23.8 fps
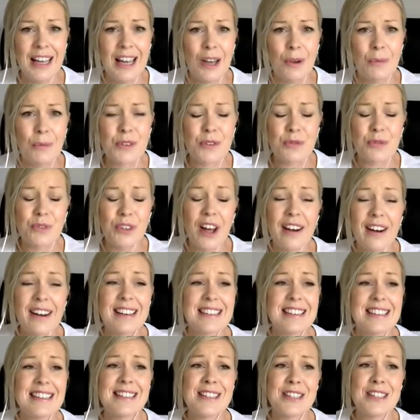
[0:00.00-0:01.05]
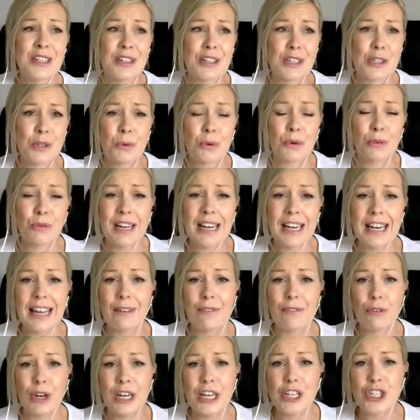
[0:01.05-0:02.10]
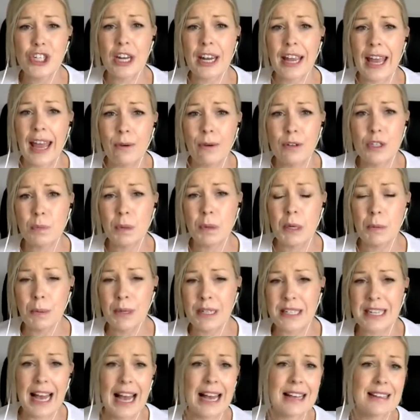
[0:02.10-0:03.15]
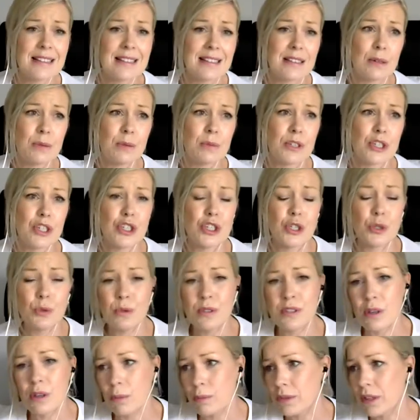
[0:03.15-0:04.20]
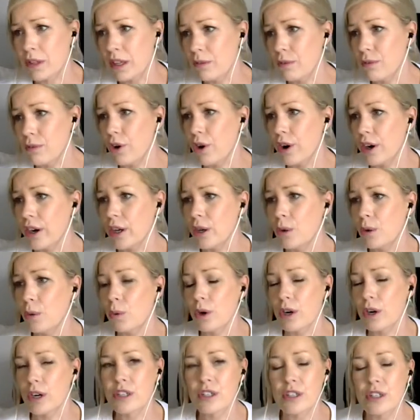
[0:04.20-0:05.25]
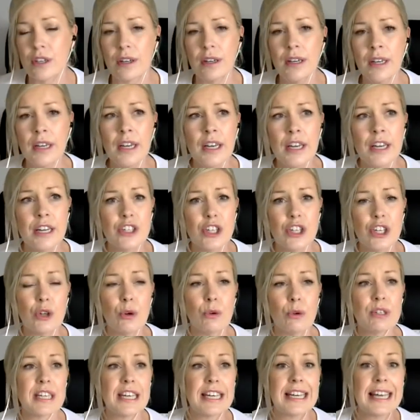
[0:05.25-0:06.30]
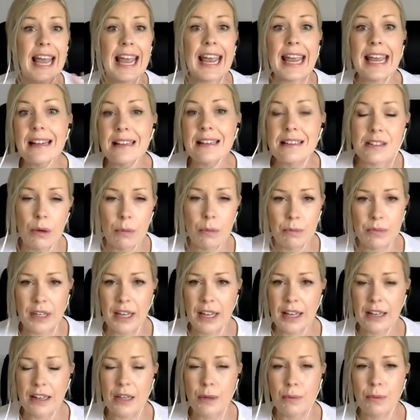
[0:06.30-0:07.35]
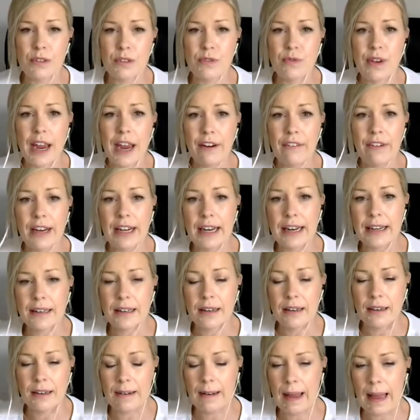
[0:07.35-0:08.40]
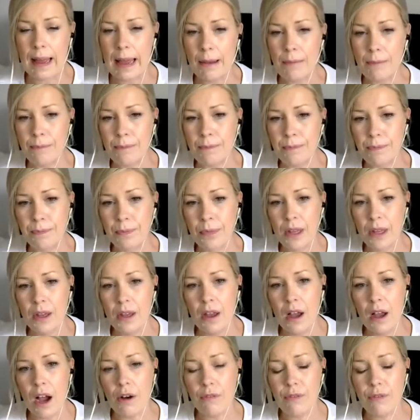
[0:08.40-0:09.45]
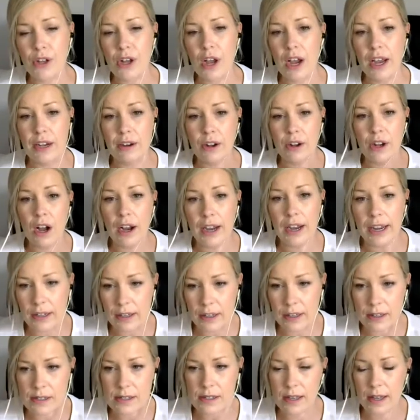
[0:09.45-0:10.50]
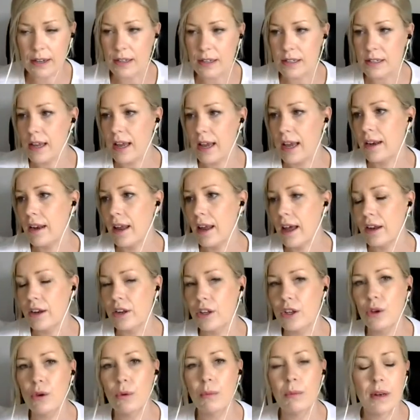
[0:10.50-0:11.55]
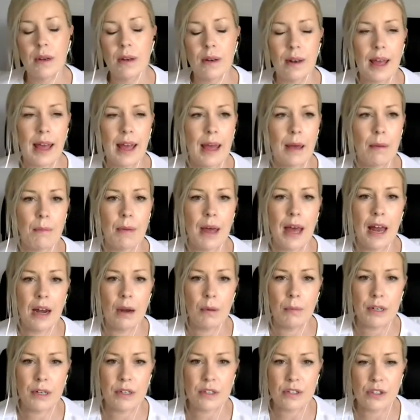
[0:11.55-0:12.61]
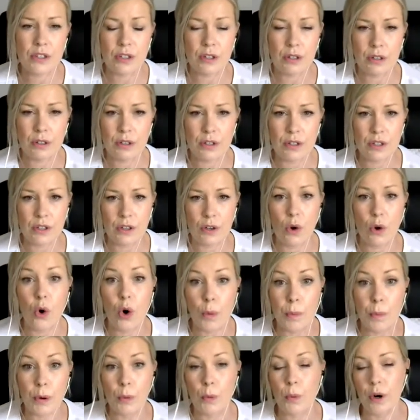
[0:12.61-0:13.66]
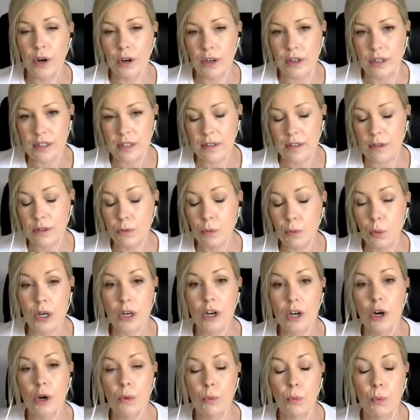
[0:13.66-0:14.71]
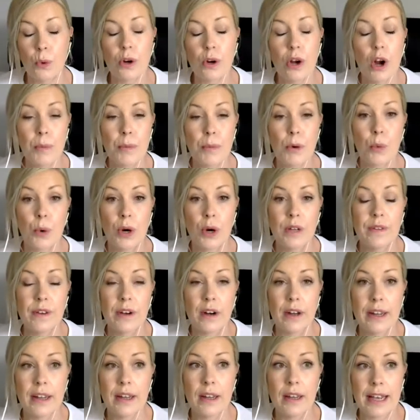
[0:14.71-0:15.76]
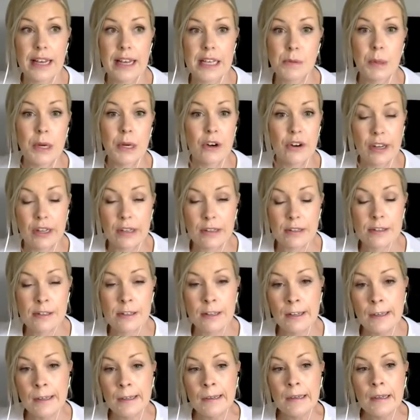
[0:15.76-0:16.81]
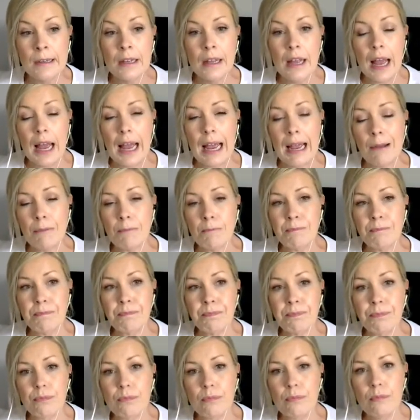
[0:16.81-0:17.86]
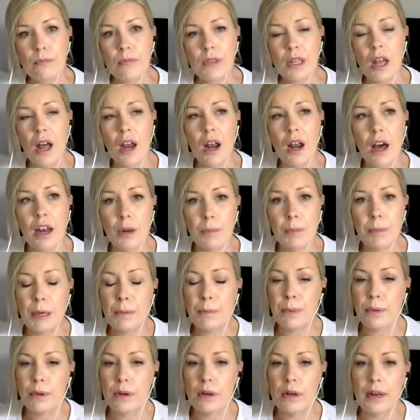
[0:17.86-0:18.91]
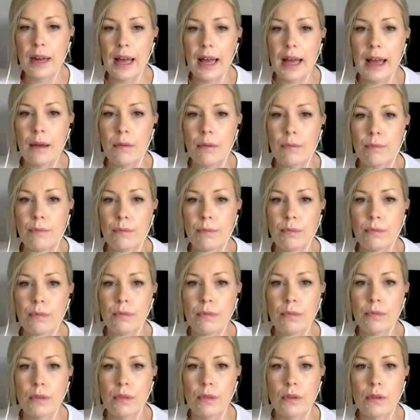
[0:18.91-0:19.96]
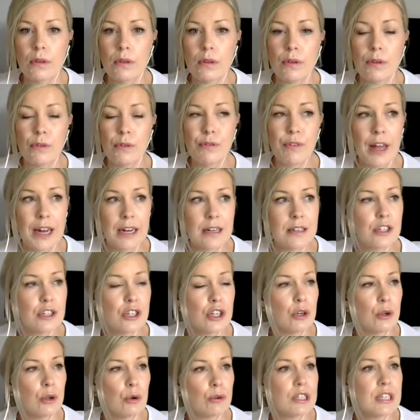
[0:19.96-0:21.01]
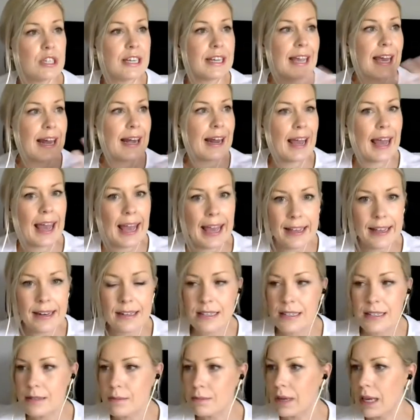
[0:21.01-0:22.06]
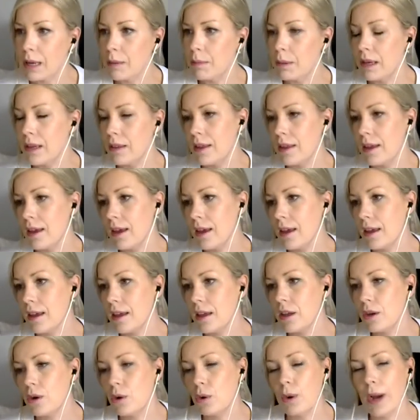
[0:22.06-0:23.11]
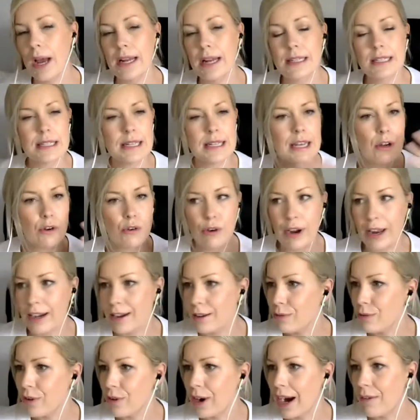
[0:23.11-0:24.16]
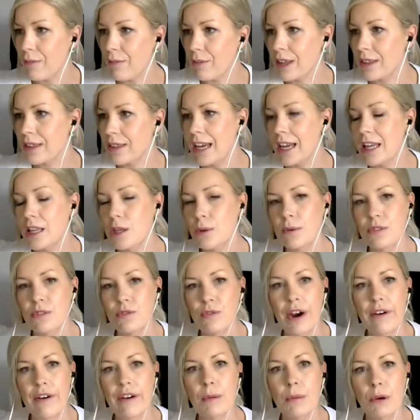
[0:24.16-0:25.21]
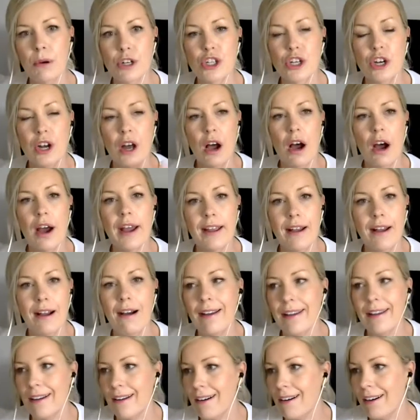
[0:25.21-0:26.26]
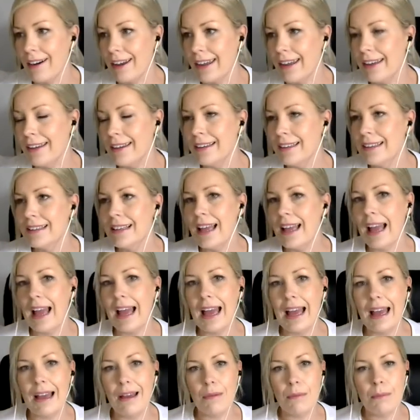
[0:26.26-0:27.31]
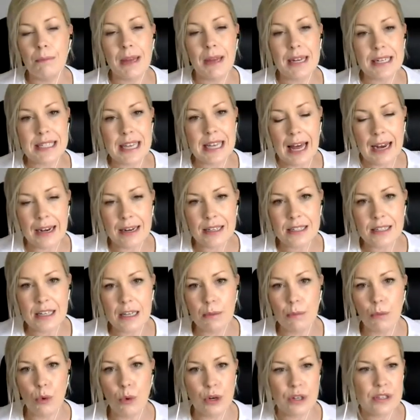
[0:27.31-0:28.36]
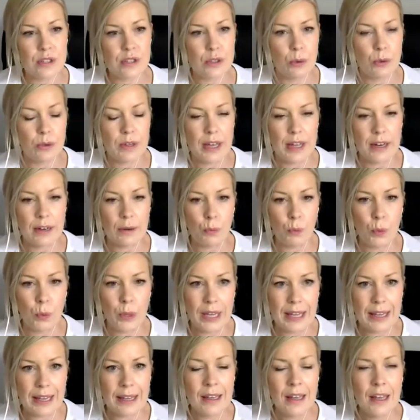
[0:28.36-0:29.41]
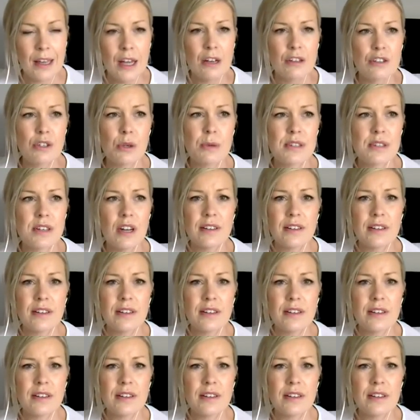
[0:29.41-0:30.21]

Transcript: was non-existent. You were really reaching out to people to ask them to do something for you or to, to you know to gain something. There was very little um, of the kind of kindness and and, and human um, element to, to the corporate world, work, corporate world that I experienced. Um, a lot of people um, felt, you know, to get ahead, maybe they, you know, had to take credit for everything. There was very much an I, I, I um, mentality more so than we. So it's not.